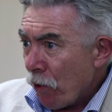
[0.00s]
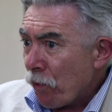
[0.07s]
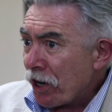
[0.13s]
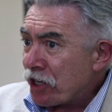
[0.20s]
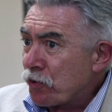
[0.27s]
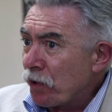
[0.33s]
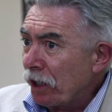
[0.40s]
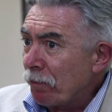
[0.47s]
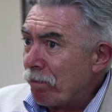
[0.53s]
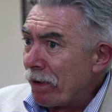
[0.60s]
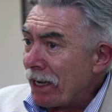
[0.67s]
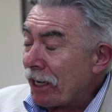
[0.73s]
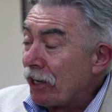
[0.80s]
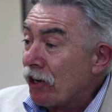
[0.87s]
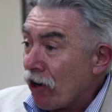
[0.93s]
which will
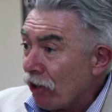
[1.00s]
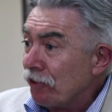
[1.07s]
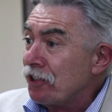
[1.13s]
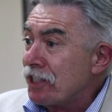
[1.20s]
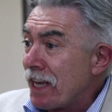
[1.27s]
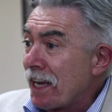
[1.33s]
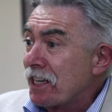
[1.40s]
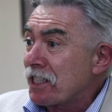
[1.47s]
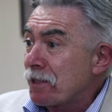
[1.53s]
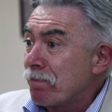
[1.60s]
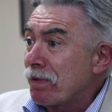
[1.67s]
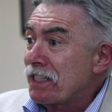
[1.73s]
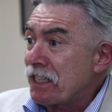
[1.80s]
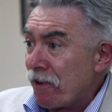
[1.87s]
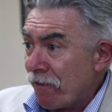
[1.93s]
be context
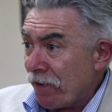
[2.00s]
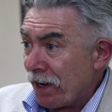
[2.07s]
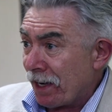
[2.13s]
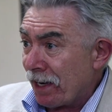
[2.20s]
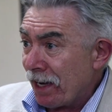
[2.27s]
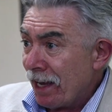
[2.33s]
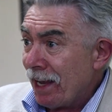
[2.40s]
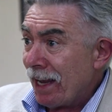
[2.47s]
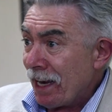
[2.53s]
specific